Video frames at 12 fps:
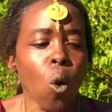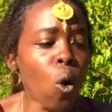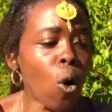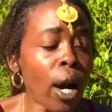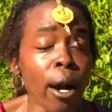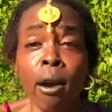
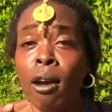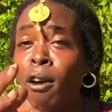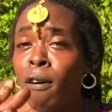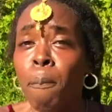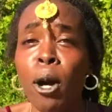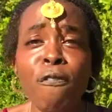Or
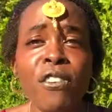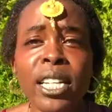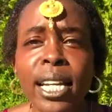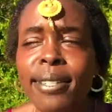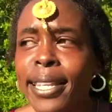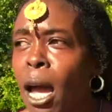
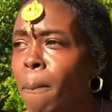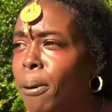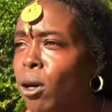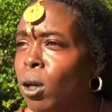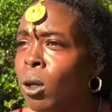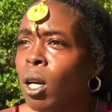perfect
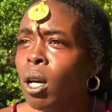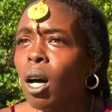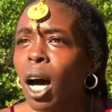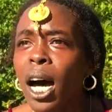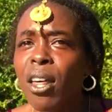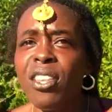example,
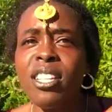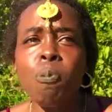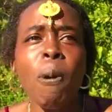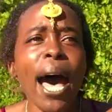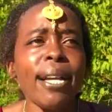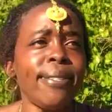this
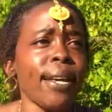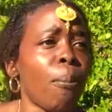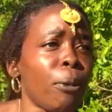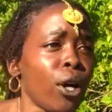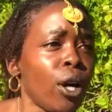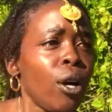past
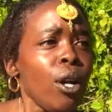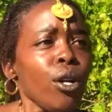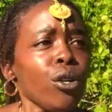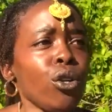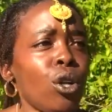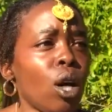summer,
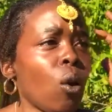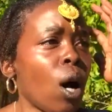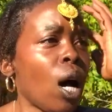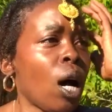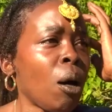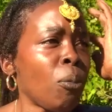you know,
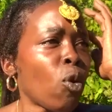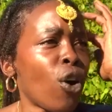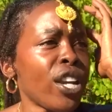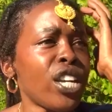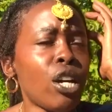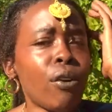
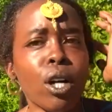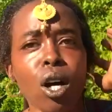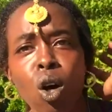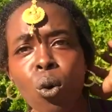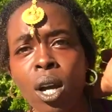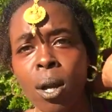or a year
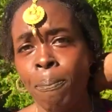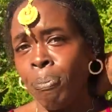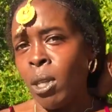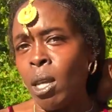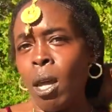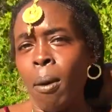ago,
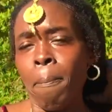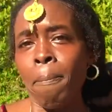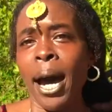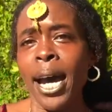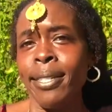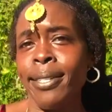
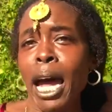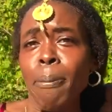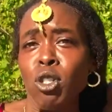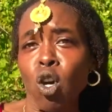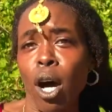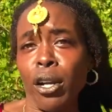my
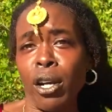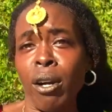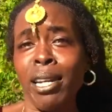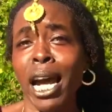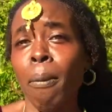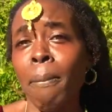
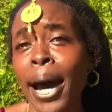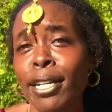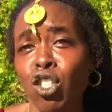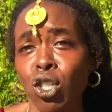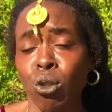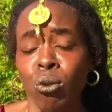stepdaughter, now
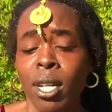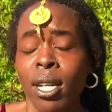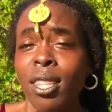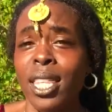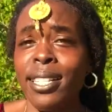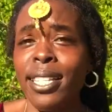mind you,
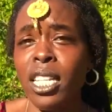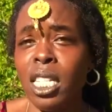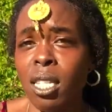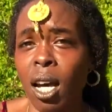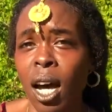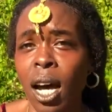this
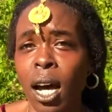is